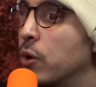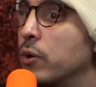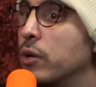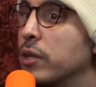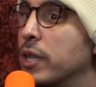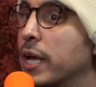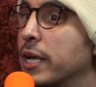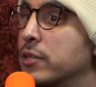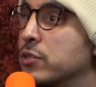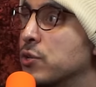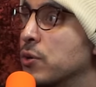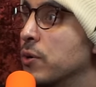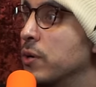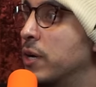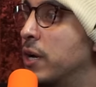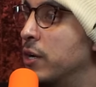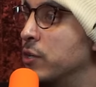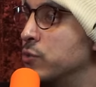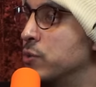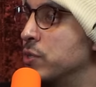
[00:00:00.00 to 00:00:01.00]
go to like
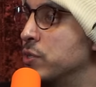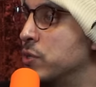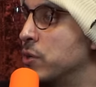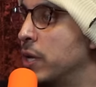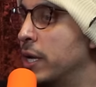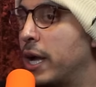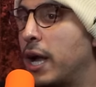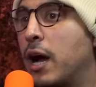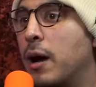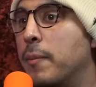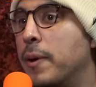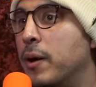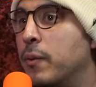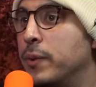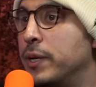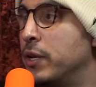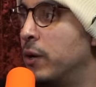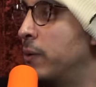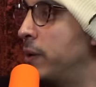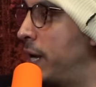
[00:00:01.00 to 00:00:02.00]
certain countries, they're like, ah, oh,
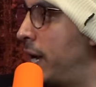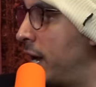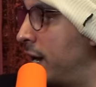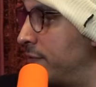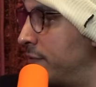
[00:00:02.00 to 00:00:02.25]
man, we don't